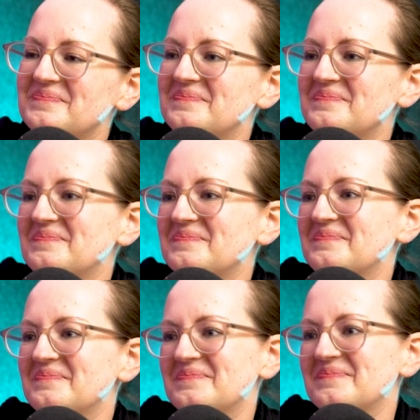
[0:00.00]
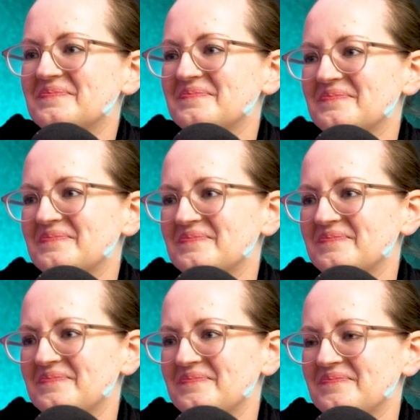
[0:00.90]

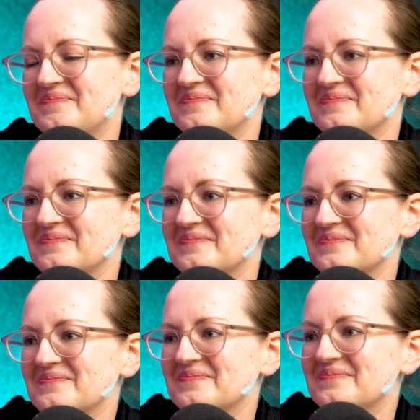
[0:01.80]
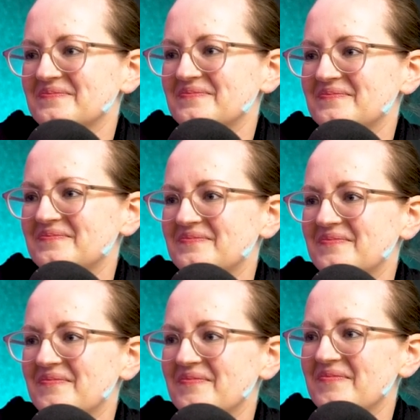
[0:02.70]

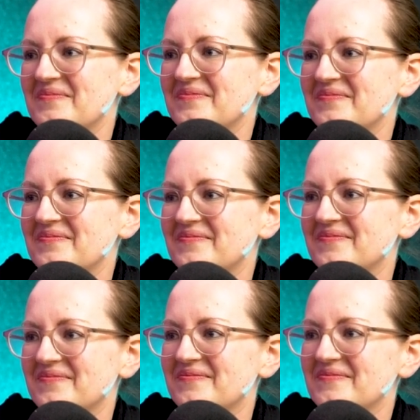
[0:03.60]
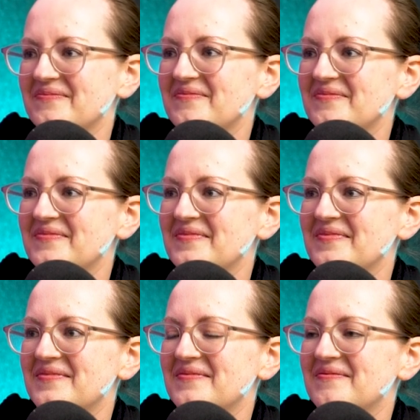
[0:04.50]

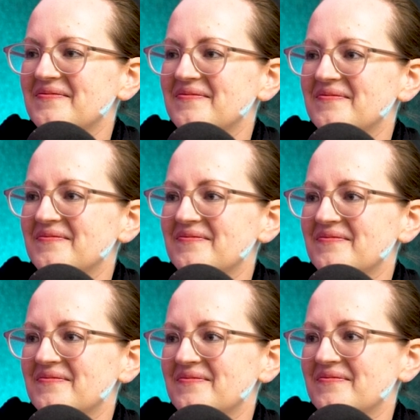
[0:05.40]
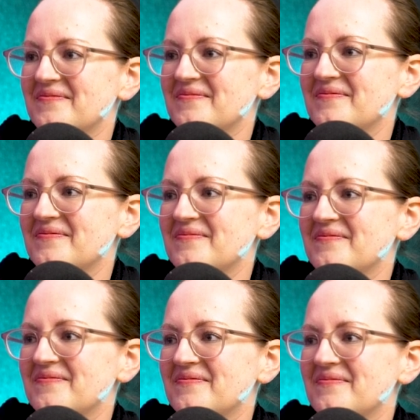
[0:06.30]

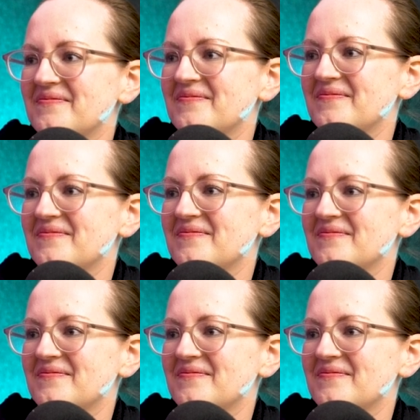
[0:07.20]
No words are spoken by the person on screen.